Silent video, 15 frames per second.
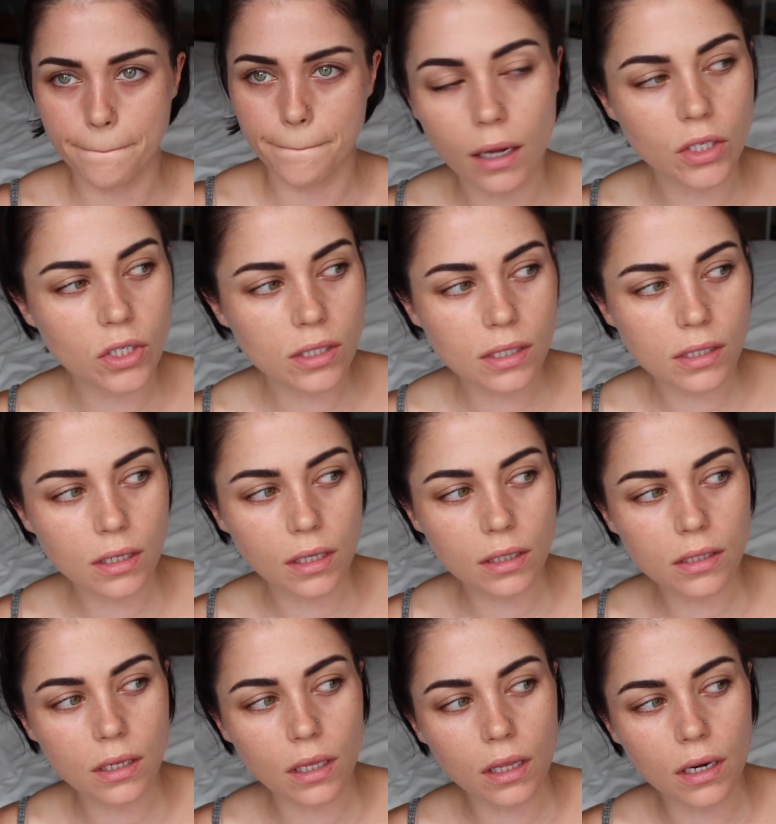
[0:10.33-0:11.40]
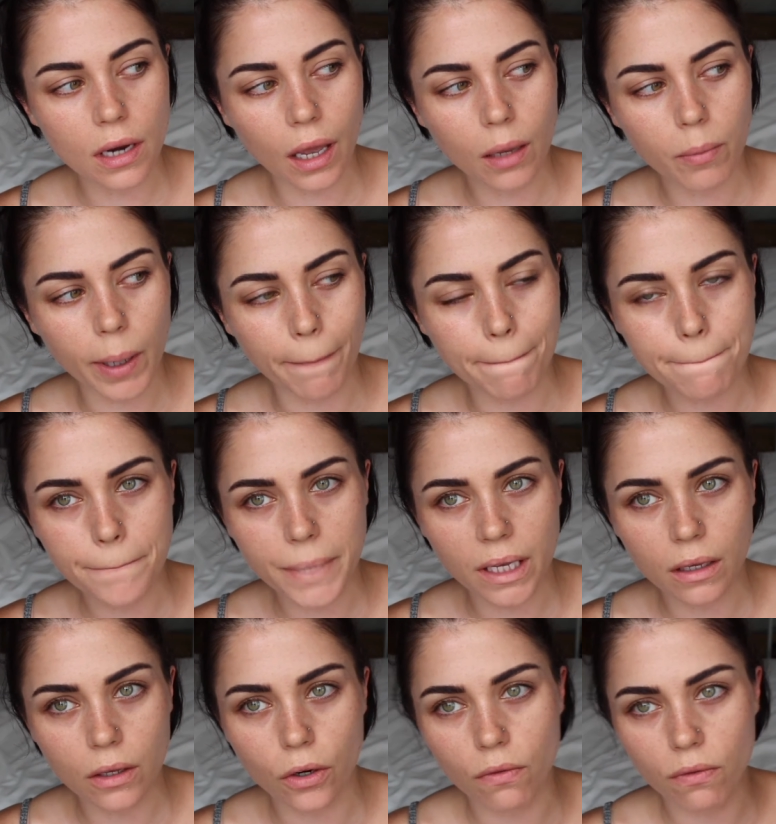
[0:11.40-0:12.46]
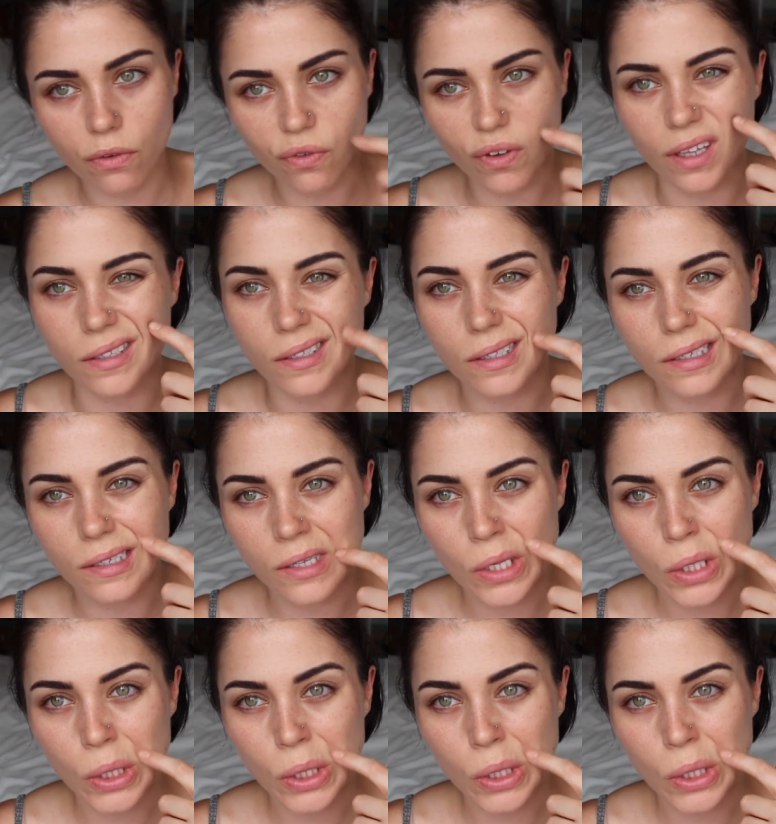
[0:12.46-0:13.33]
I just can see the neighbor peeking over the fence.